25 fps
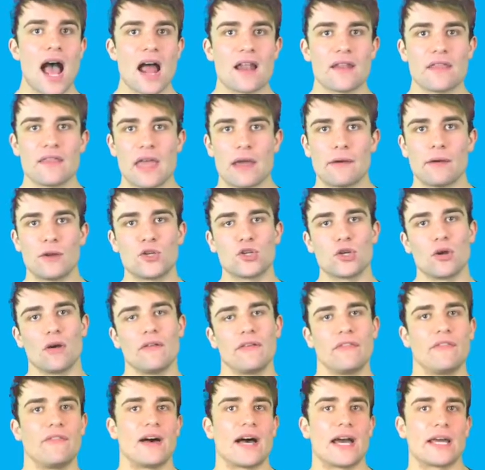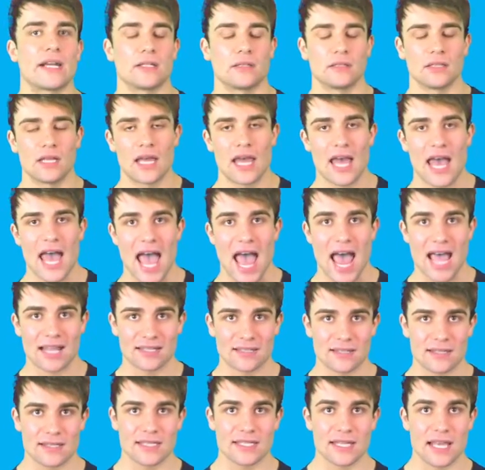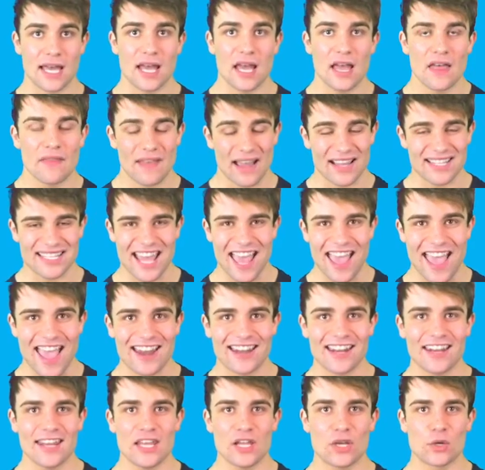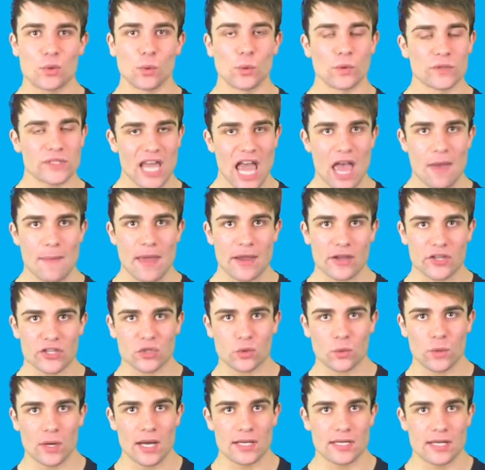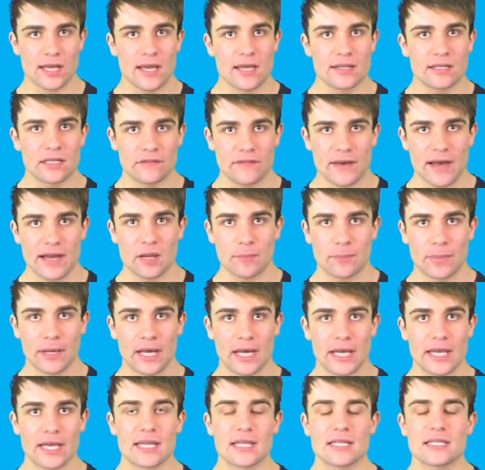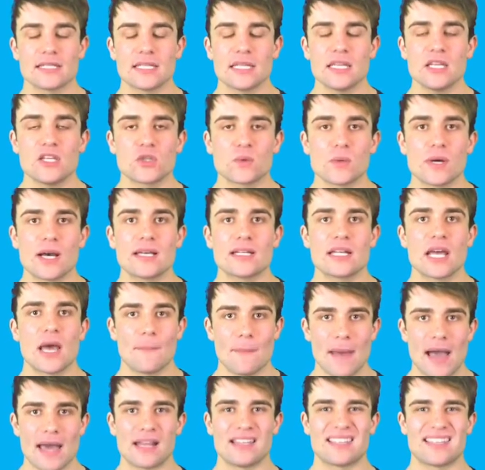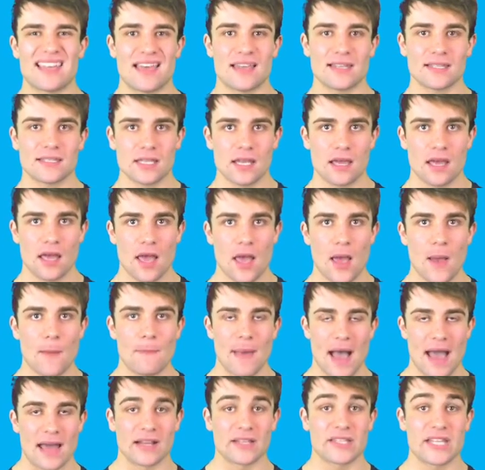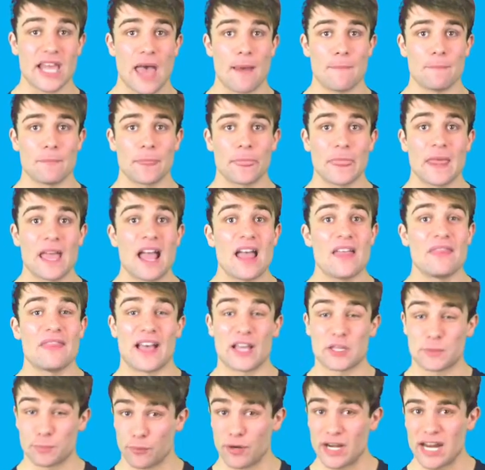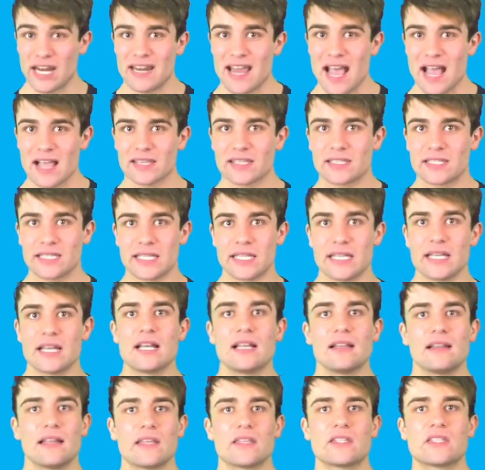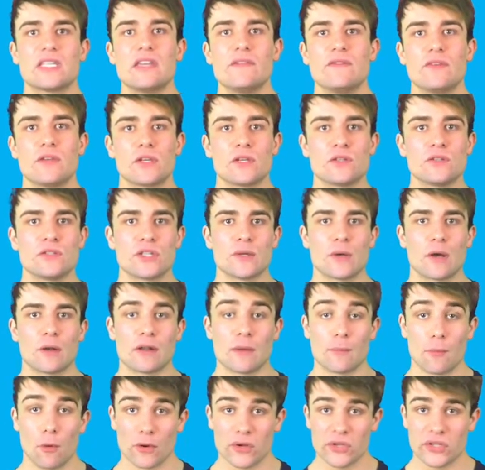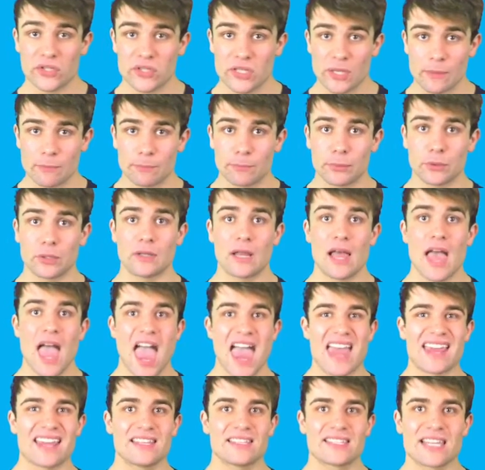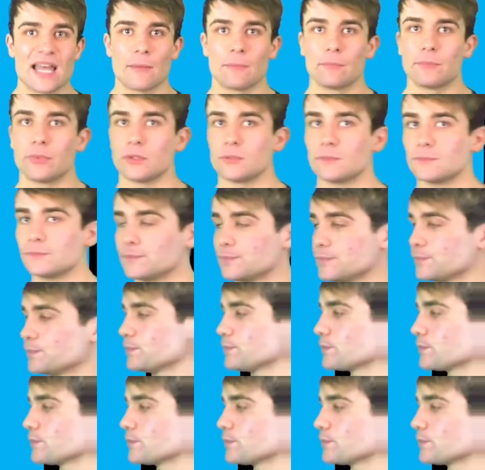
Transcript: And there is your final answer. That's n equals mx squared divided by t squared minus s minus m. That's pretty nasty. Let's see if you can do it on a more simple example.